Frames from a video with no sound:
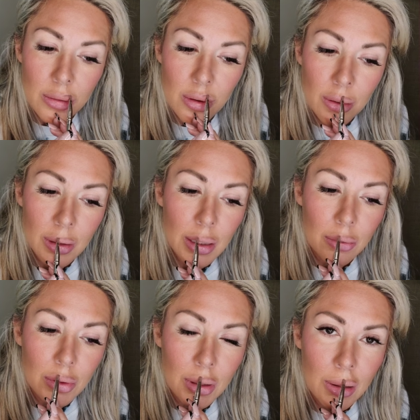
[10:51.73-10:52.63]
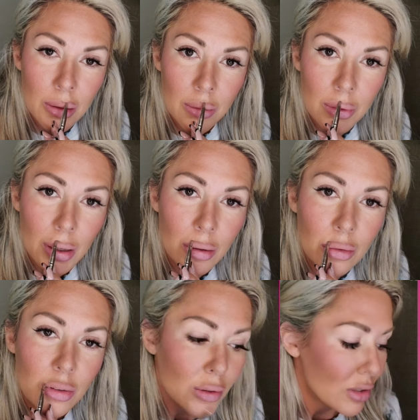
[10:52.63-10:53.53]
Totally up to you, but I'll
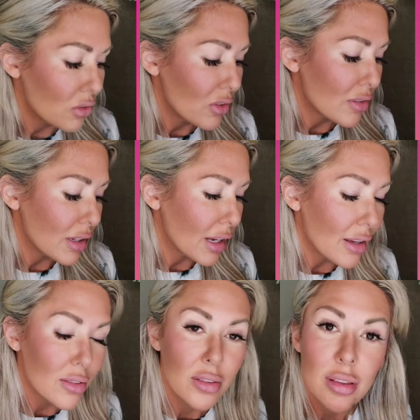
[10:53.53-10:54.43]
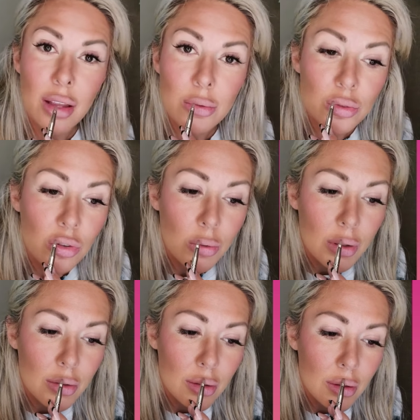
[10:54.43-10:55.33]
do it just in case that's what you
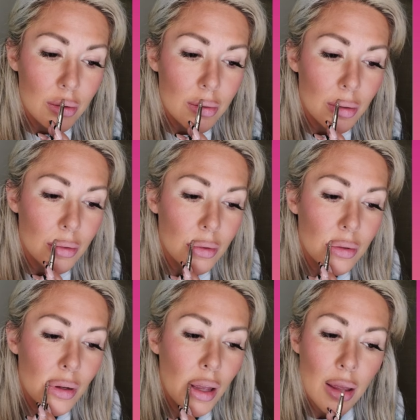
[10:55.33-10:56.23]
want to do. So I just